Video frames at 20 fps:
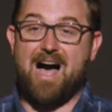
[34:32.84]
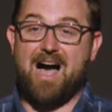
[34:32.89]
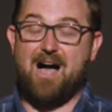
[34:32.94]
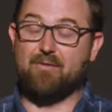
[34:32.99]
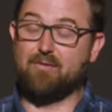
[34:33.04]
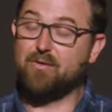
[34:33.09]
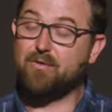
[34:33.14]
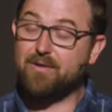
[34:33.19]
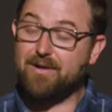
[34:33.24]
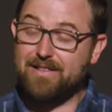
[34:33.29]

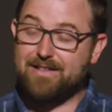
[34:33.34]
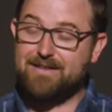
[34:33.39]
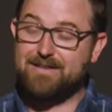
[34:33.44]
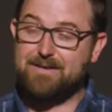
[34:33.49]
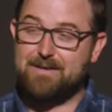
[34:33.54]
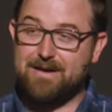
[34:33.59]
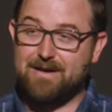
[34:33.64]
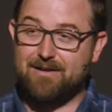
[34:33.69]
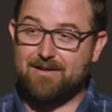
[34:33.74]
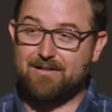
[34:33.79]
I'm going to go in
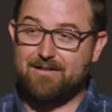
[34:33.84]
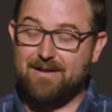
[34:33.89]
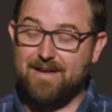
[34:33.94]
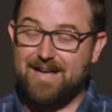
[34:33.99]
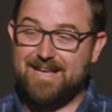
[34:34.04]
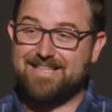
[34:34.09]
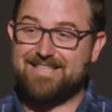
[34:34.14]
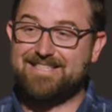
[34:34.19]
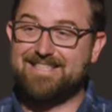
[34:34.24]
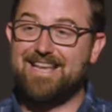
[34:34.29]
here
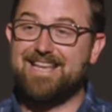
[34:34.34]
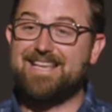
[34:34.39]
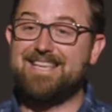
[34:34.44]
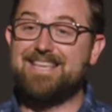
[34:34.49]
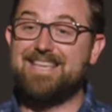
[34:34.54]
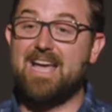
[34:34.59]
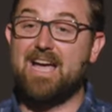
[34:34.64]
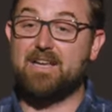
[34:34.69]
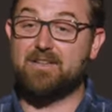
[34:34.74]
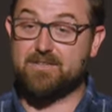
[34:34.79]
and say
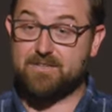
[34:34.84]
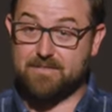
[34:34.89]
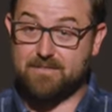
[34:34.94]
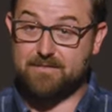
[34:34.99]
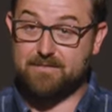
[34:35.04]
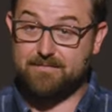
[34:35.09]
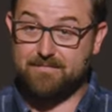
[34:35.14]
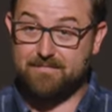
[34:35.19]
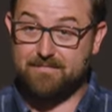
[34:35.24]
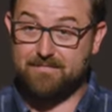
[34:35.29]
yes.